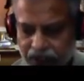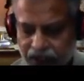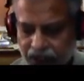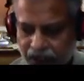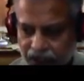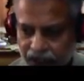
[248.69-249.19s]

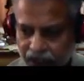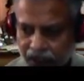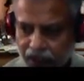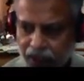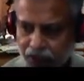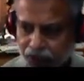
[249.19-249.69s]
Say,
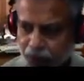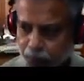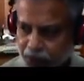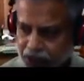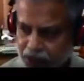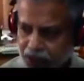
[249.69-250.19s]
if the
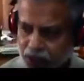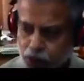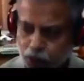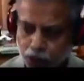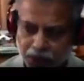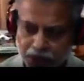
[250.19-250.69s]
pressure is so